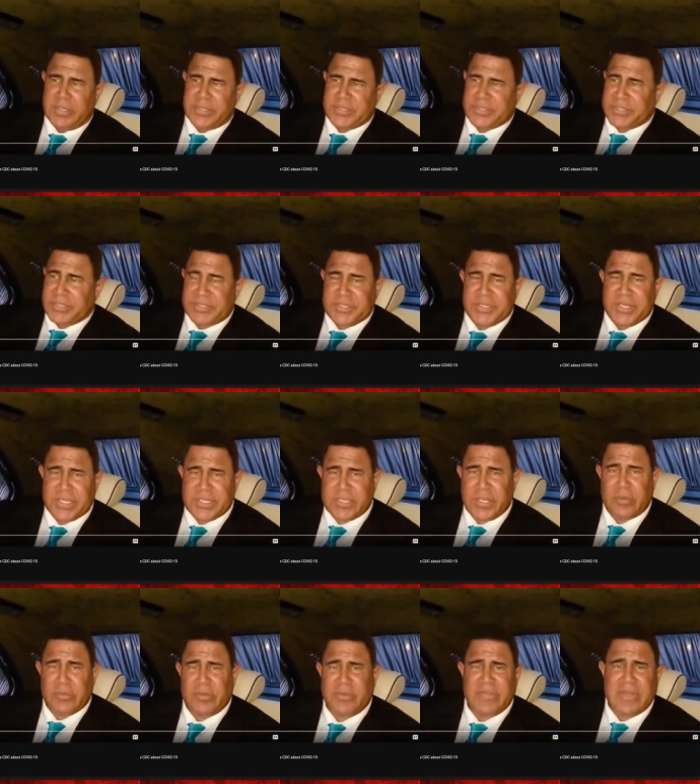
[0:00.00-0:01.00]
this is a
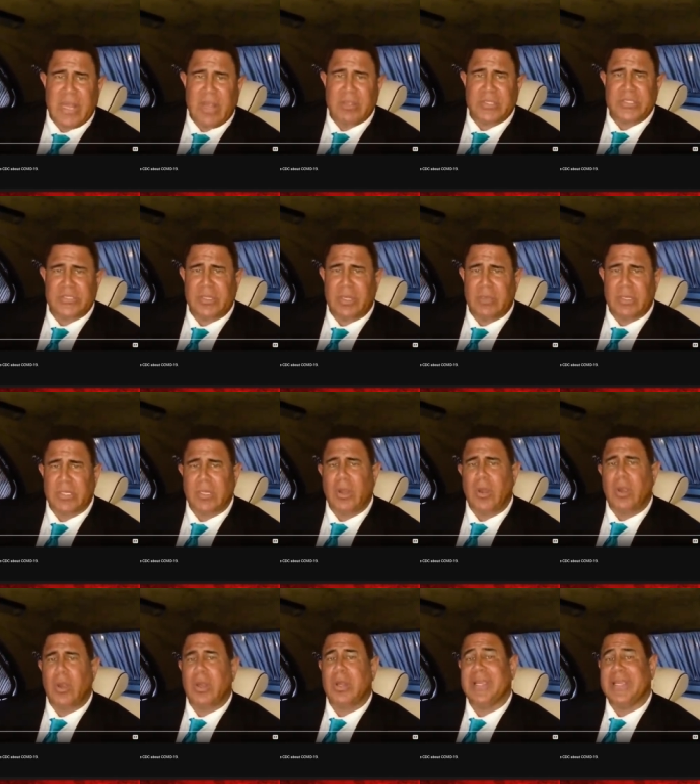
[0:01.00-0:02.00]
$600,000
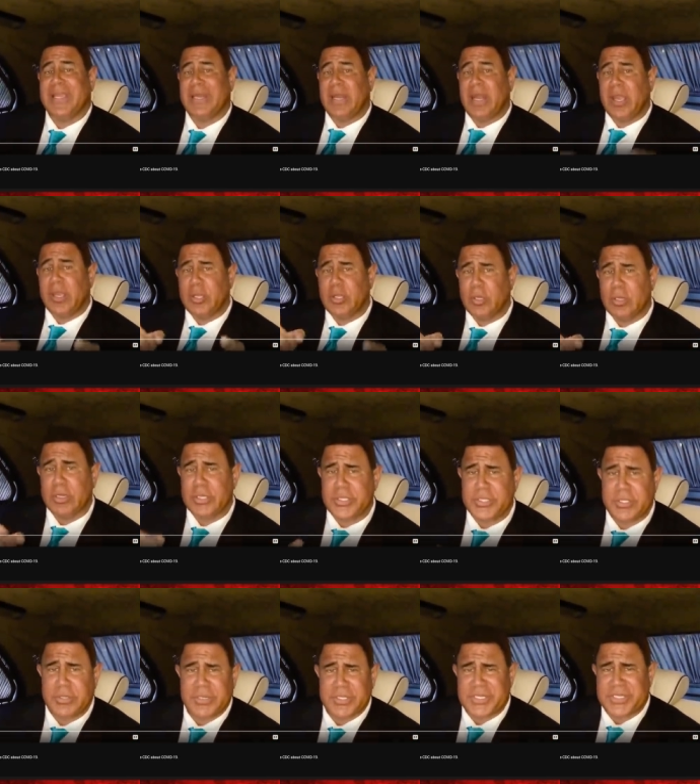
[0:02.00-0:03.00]
car, and I
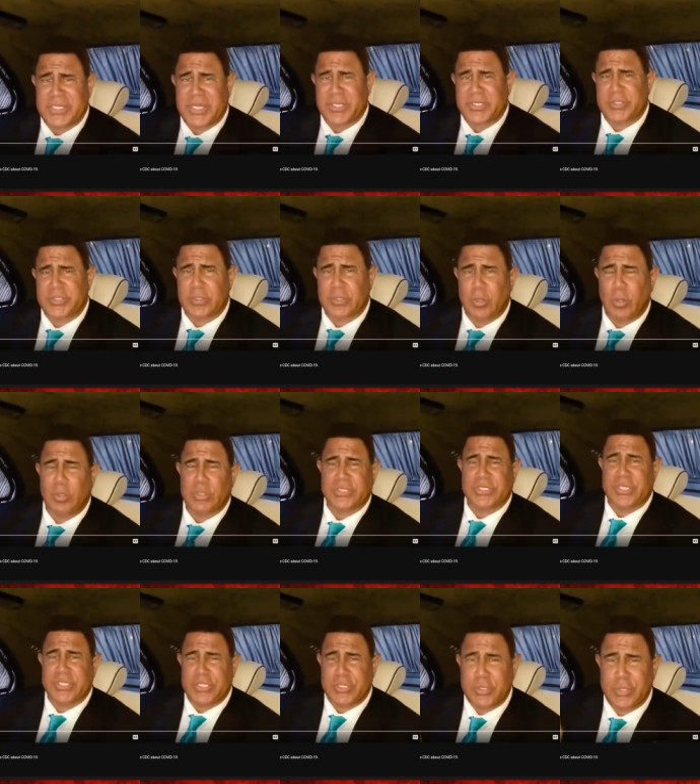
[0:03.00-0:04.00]
encourage you to set your
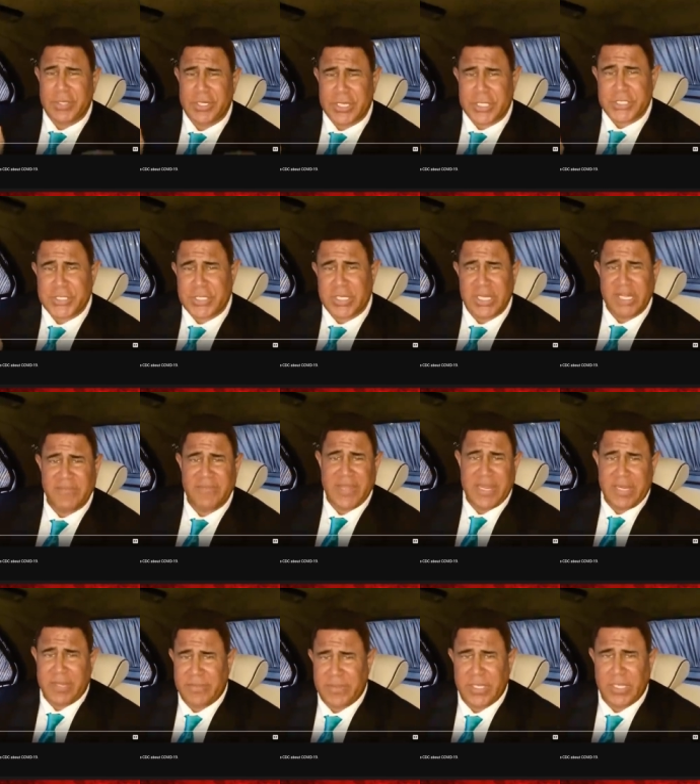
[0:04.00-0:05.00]
goals because you can achieve
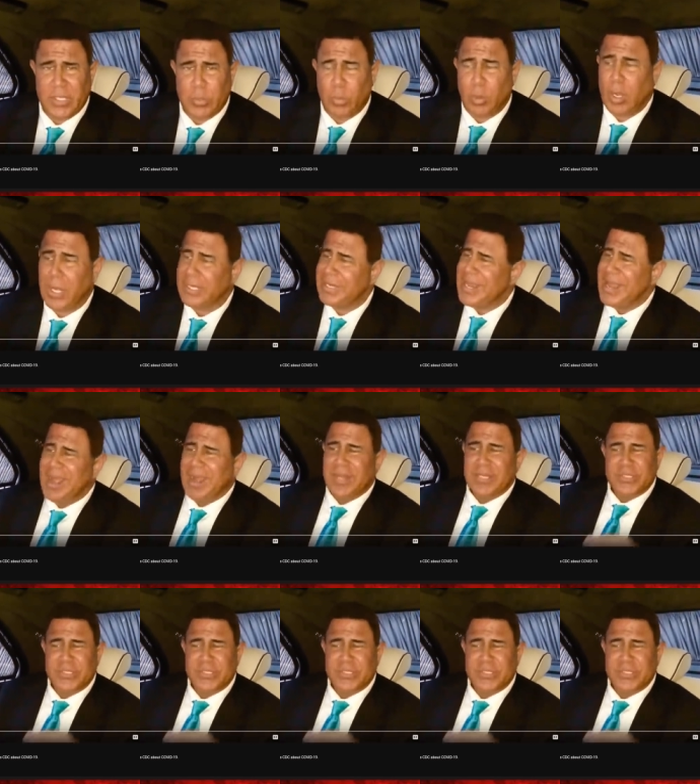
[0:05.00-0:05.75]
anything you want.